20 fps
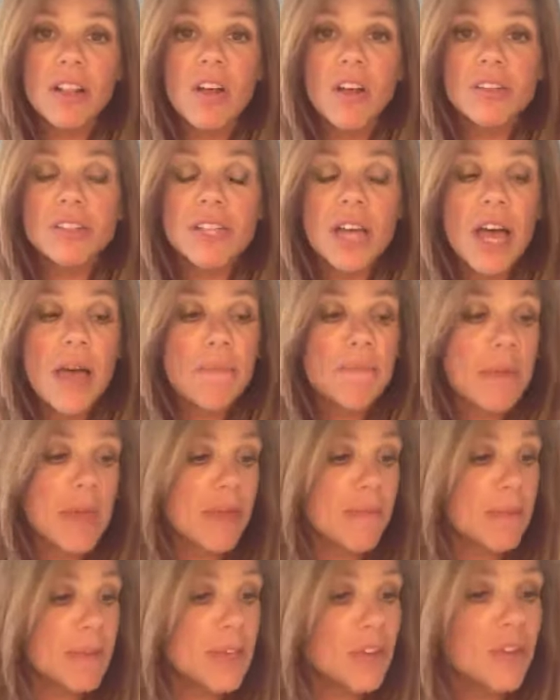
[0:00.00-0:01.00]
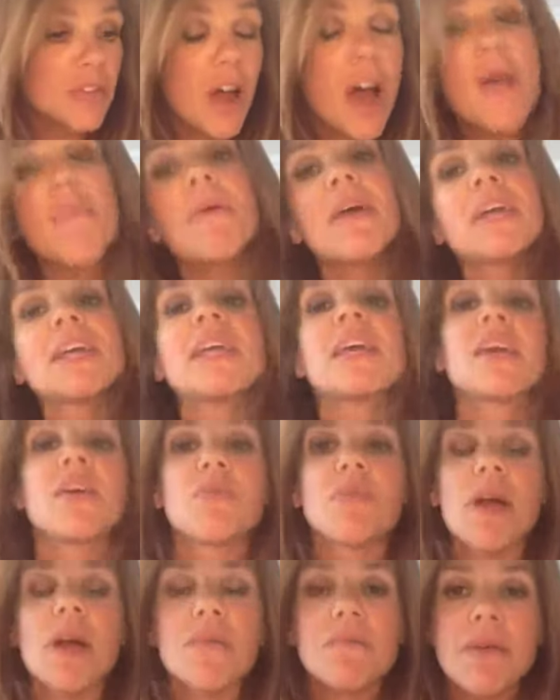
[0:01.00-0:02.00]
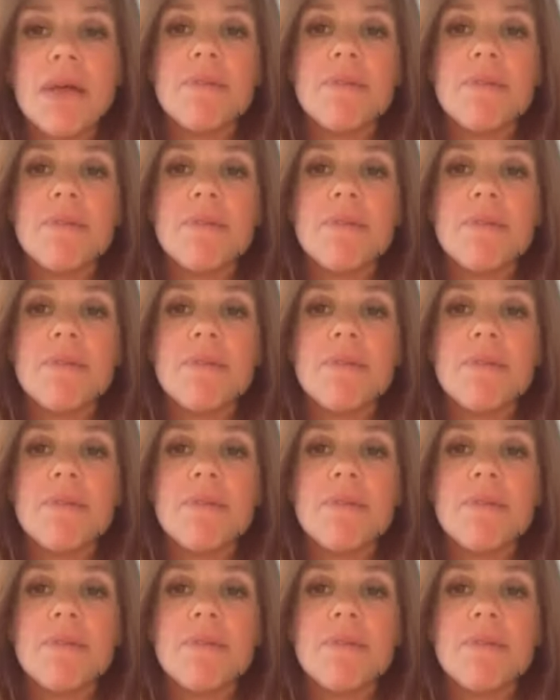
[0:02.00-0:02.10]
long time, maybe you're not making it right.